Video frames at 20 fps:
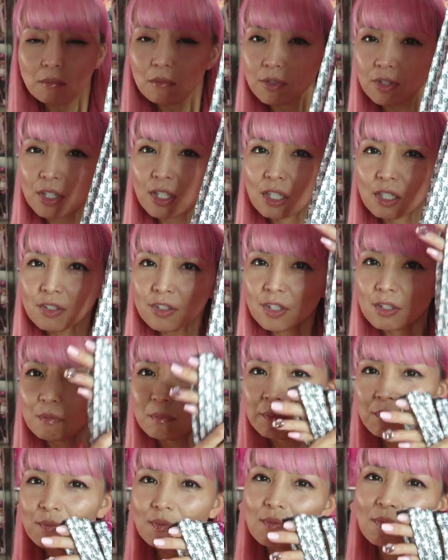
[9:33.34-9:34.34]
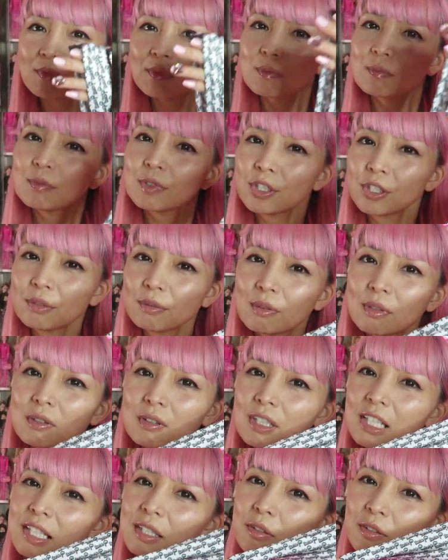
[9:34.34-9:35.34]
So I got some
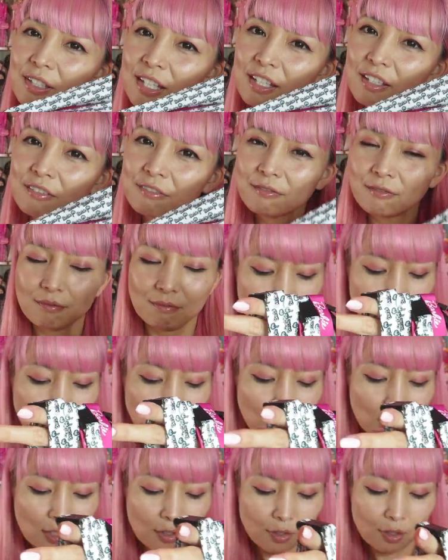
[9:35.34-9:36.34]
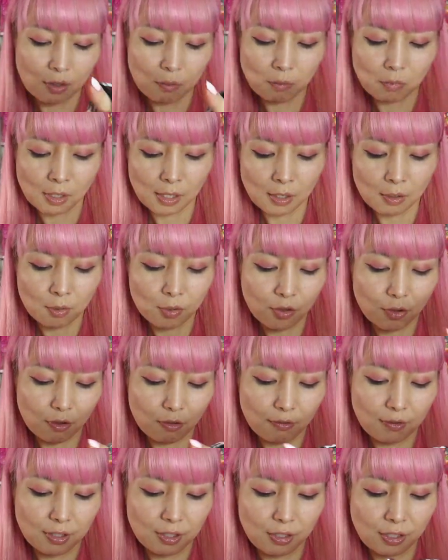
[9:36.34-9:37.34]
little gift so I got some little
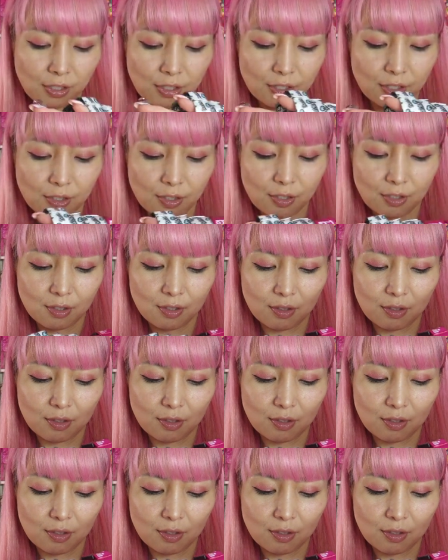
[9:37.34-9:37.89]
souvenir.